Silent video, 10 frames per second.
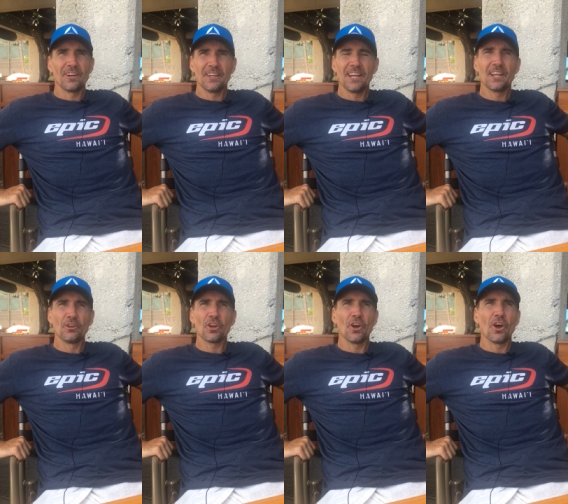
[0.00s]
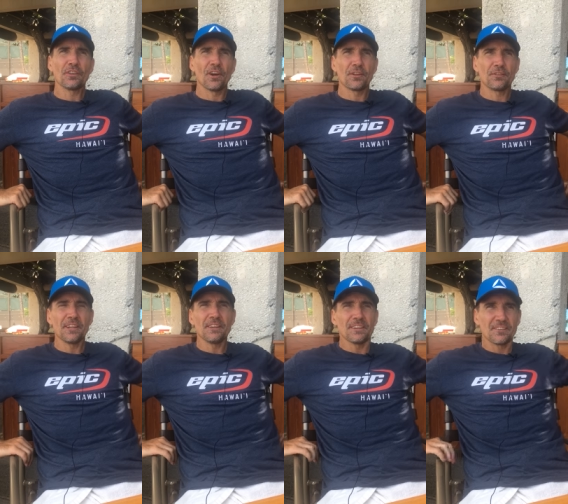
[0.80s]
Yeah, look, I
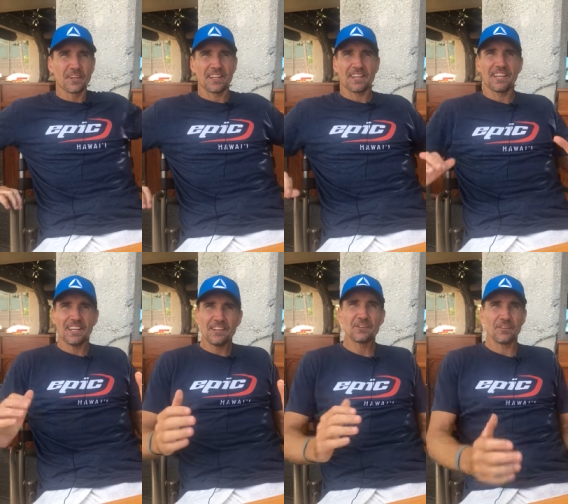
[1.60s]
think the key to